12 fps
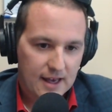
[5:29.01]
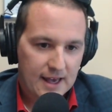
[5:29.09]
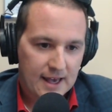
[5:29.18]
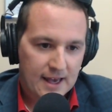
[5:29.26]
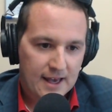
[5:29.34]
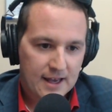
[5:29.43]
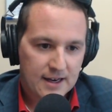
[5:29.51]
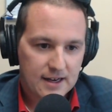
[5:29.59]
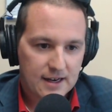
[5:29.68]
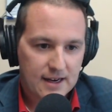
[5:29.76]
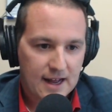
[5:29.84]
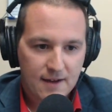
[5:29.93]
And
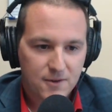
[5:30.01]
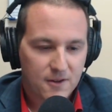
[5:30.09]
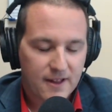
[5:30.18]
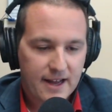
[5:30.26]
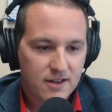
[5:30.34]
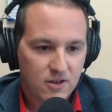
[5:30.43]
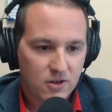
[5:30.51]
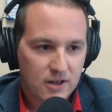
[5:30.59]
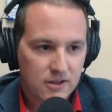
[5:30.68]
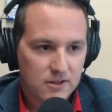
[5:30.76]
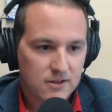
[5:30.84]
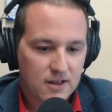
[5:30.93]
after that, though,
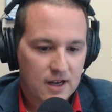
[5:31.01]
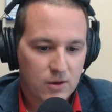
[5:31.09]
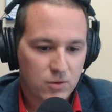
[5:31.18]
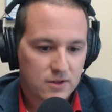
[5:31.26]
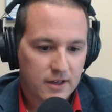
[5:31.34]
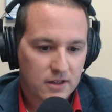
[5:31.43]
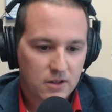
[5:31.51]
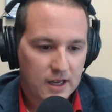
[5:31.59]
I was like,